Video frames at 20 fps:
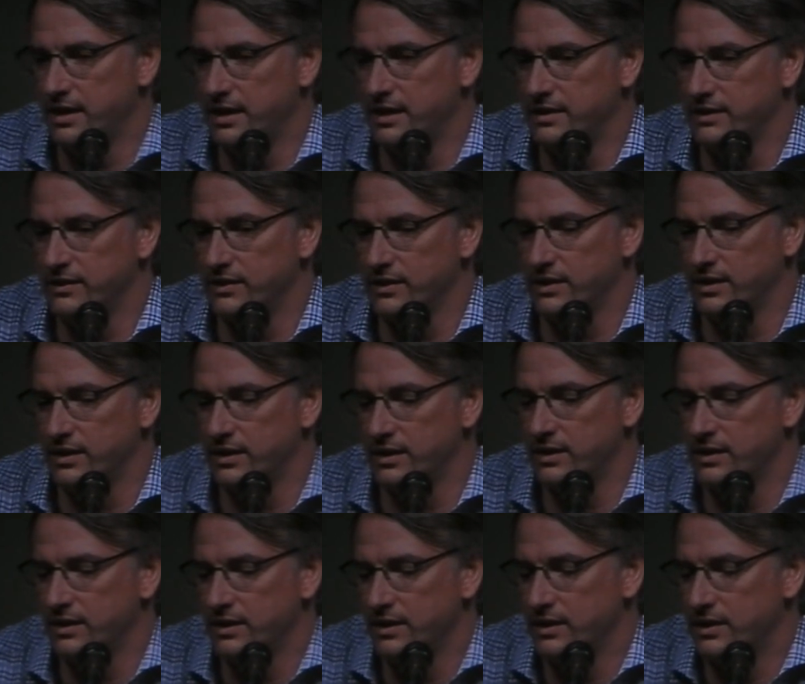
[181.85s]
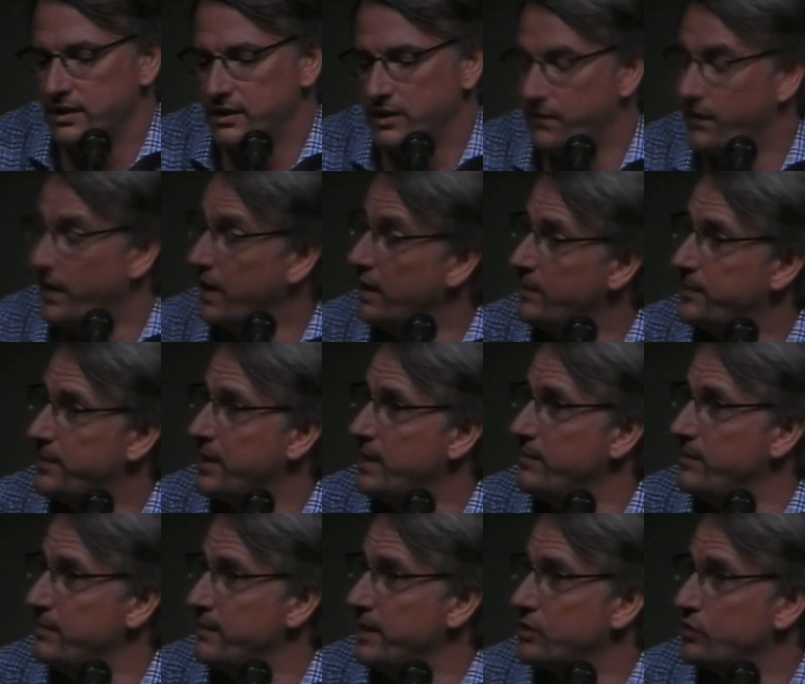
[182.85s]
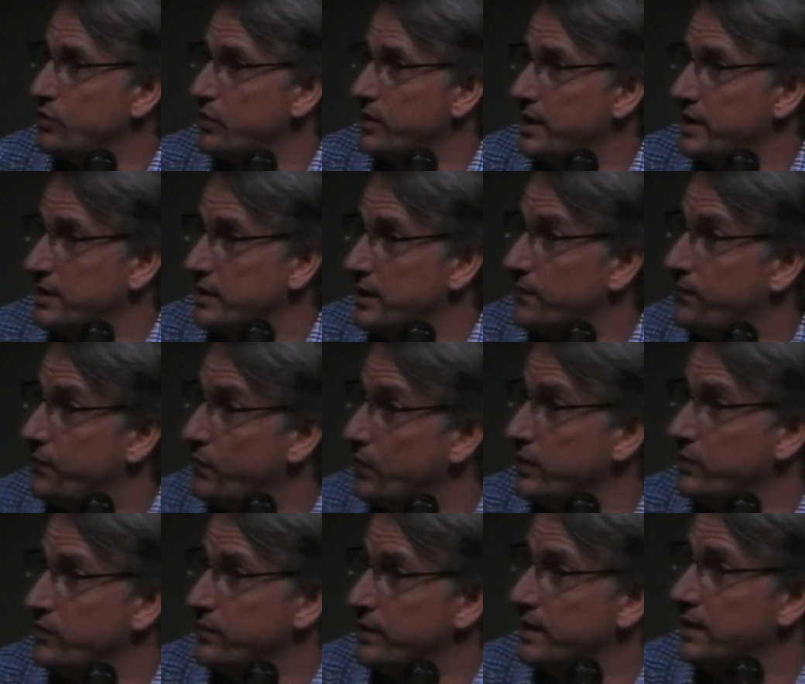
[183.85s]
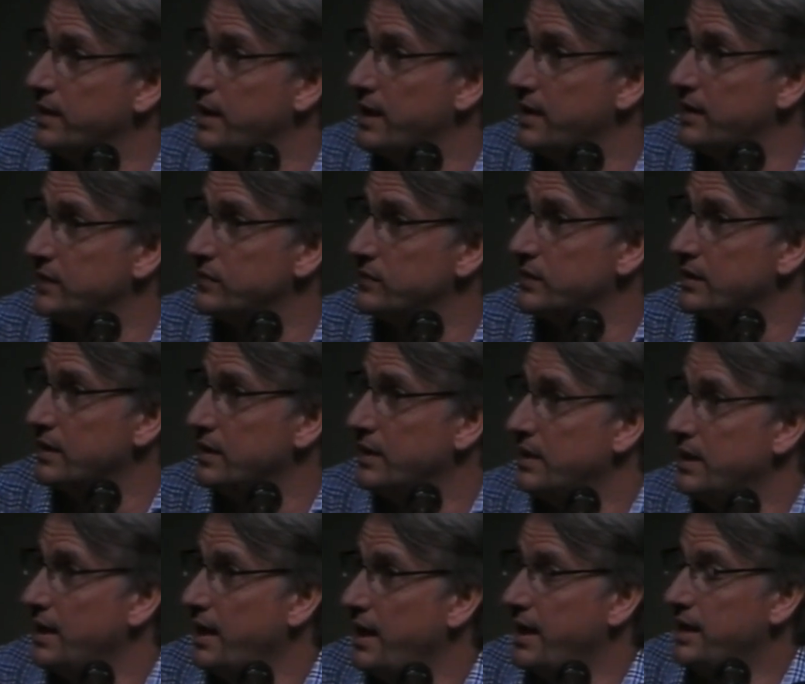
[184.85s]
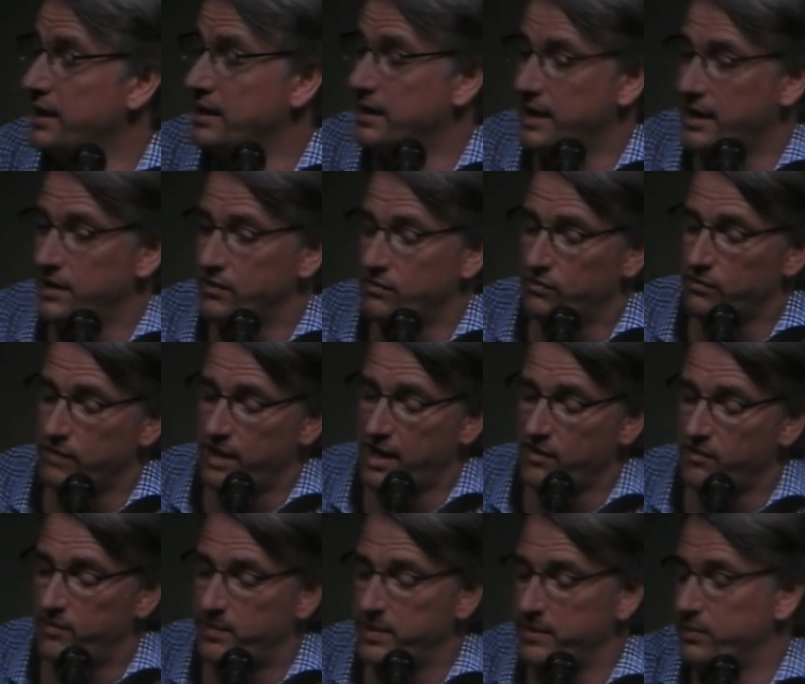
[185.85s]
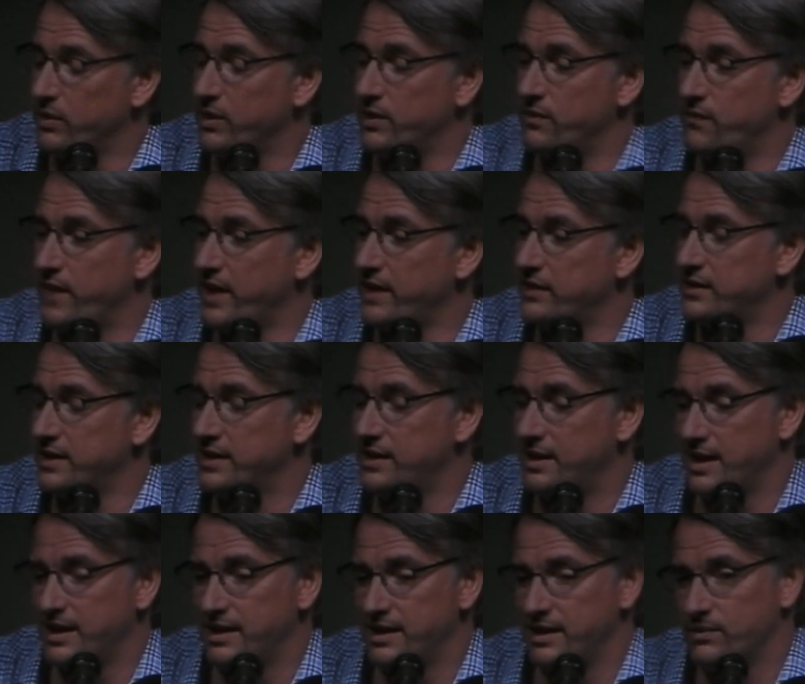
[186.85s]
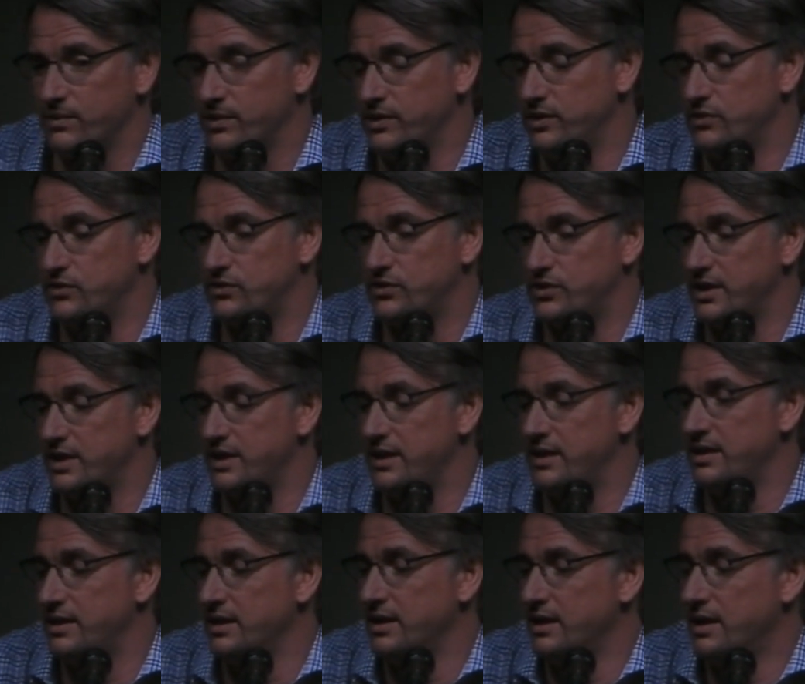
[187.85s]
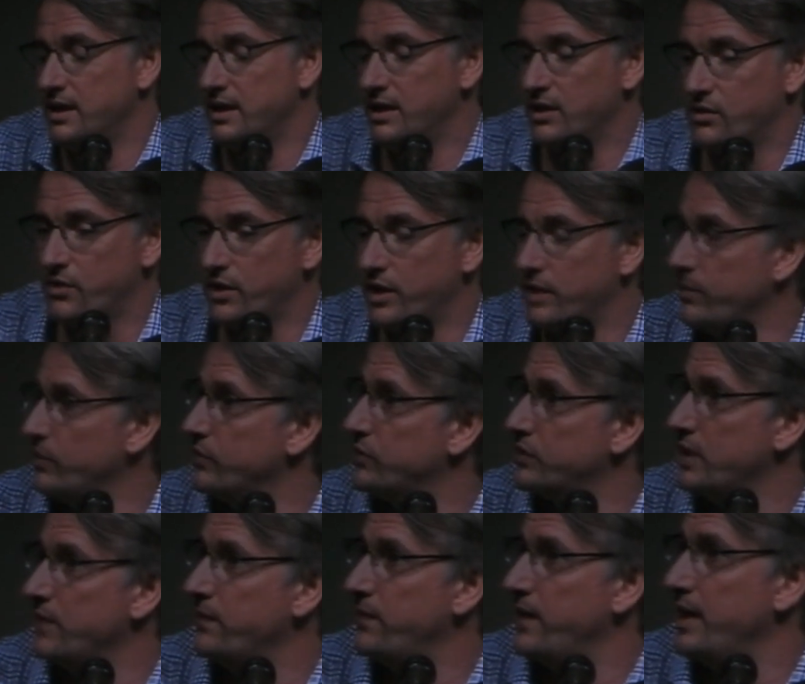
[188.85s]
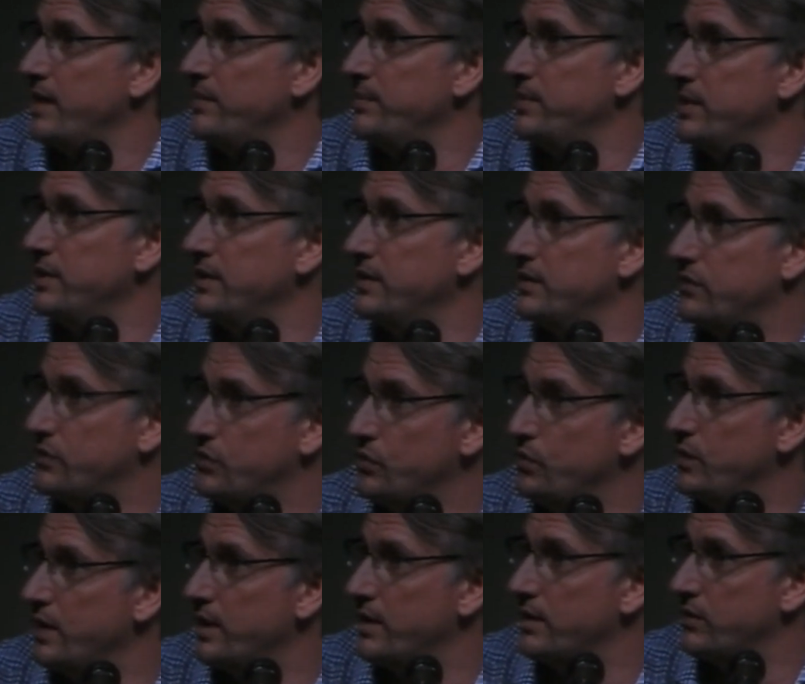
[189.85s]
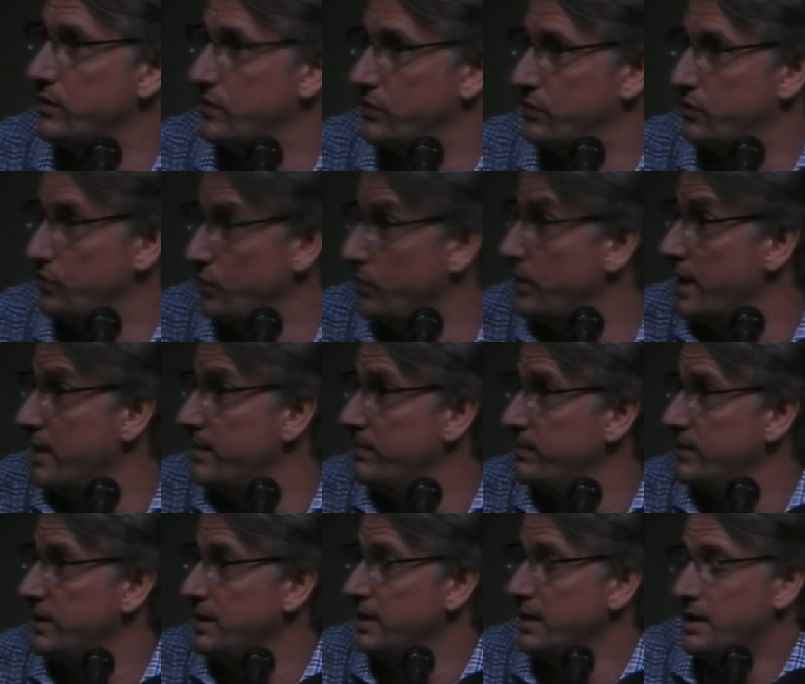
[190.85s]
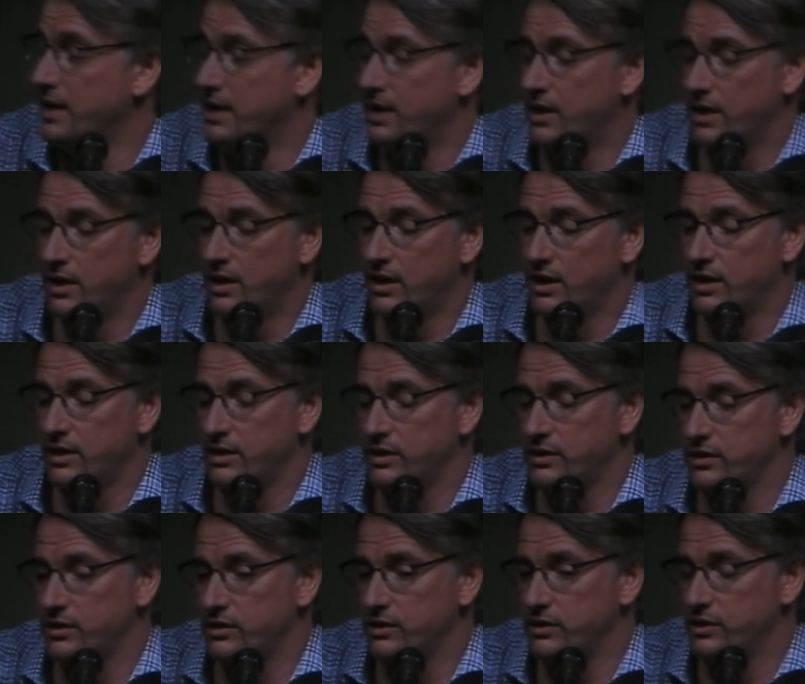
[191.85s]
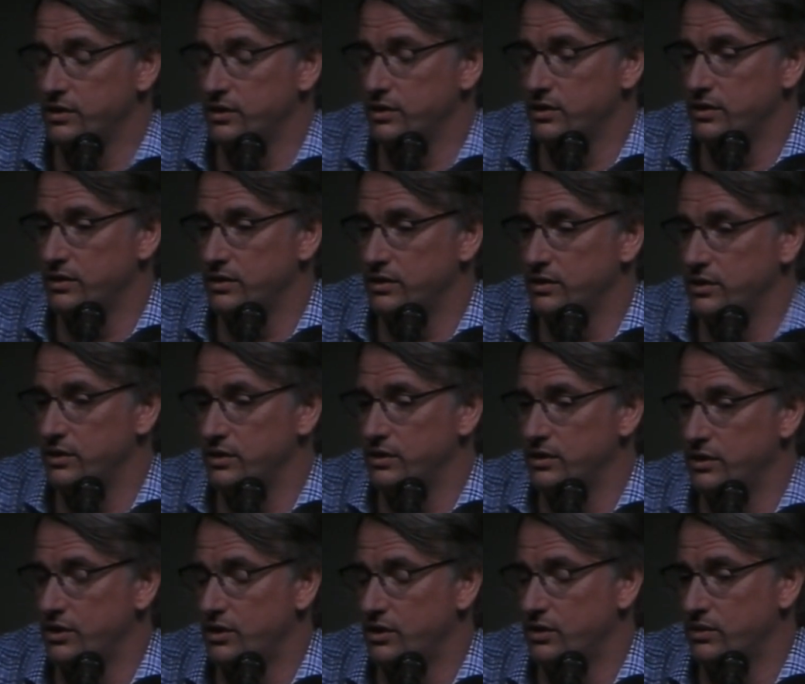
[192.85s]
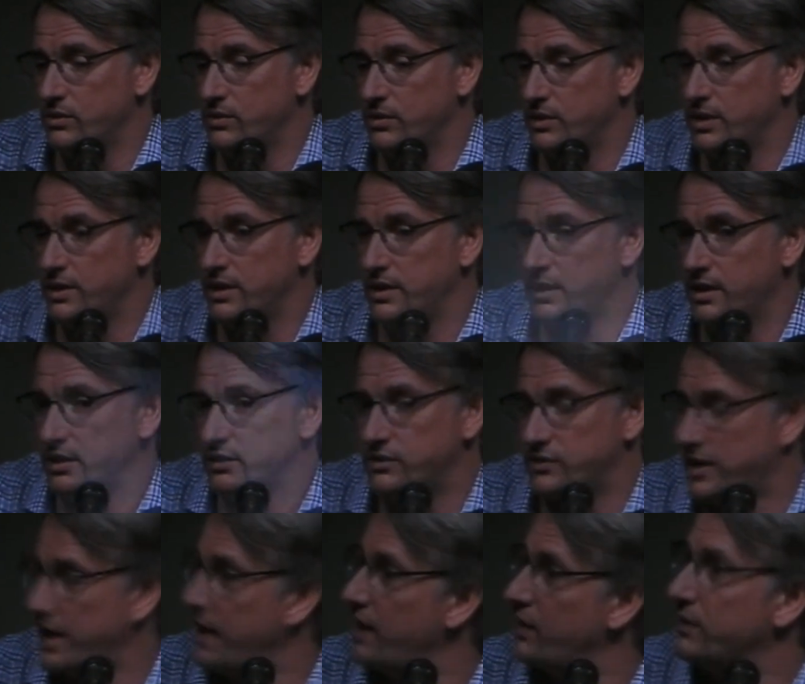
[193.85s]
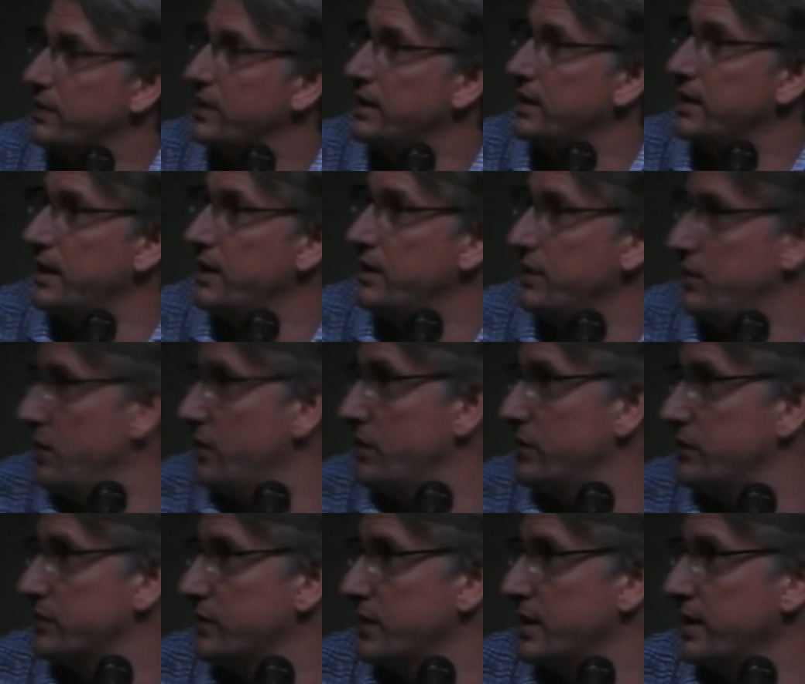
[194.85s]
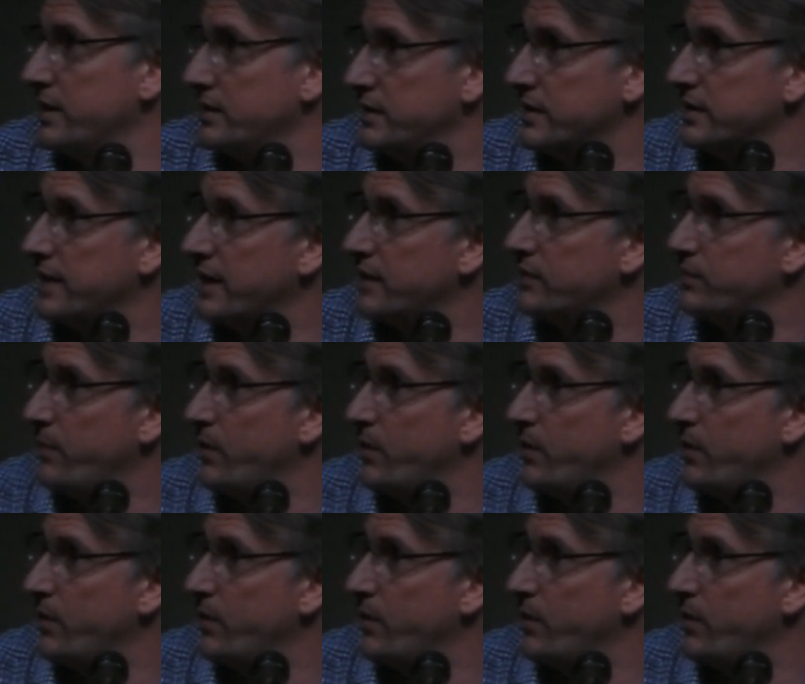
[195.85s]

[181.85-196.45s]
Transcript: and uh, develop them to make sure that they're fully realized and, and have people invested. And then when you see incredible stuff happen to them, to them uh, you know, it, it's scary and it hurts, and I think that's